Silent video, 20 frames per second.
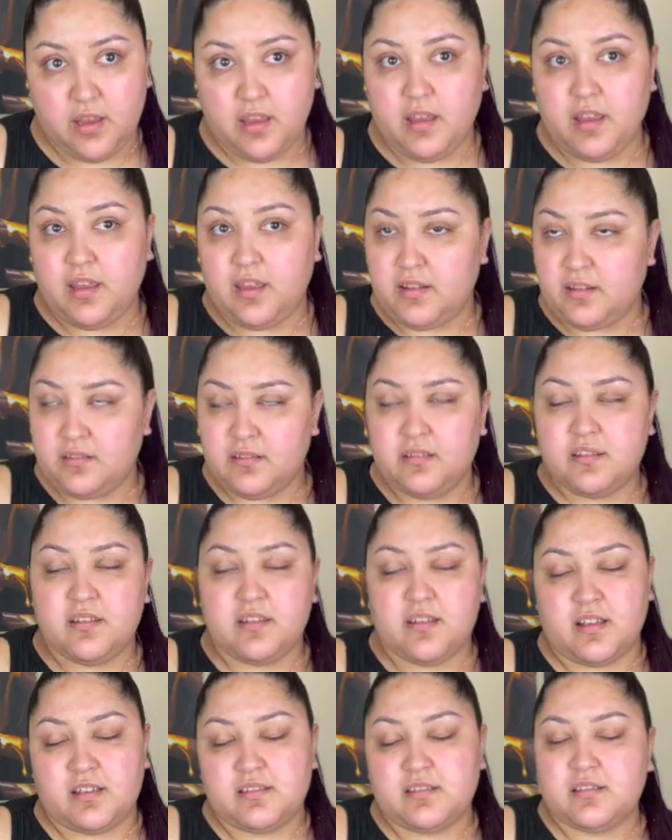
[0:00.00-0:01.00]
And
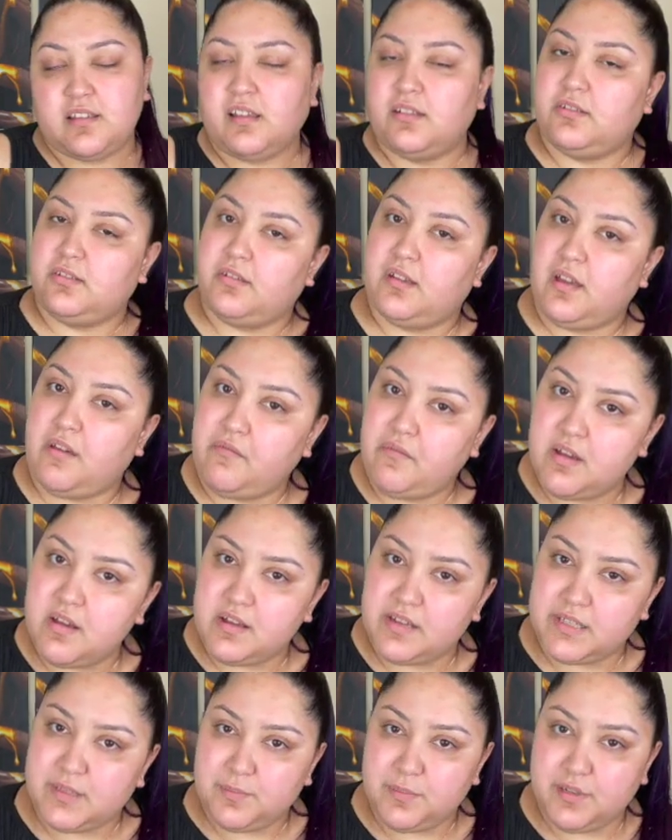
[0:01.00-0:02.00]
yes, I do have a
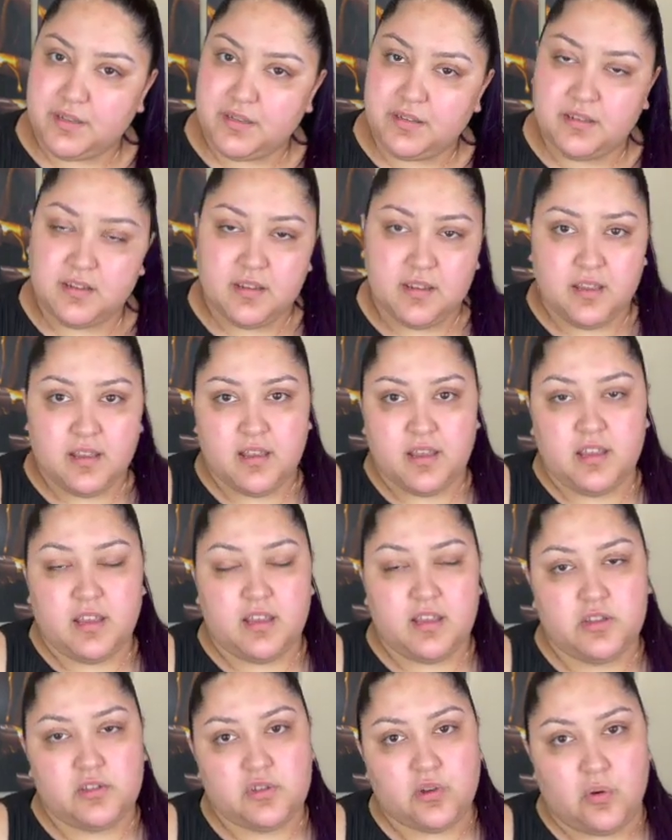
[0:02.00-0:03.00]
husband.
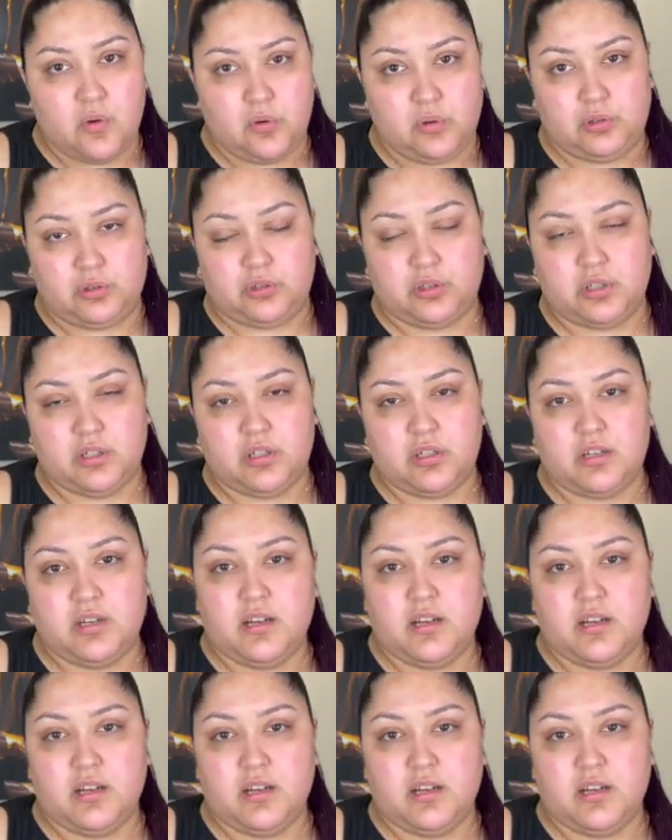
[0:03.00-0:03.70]
He is older.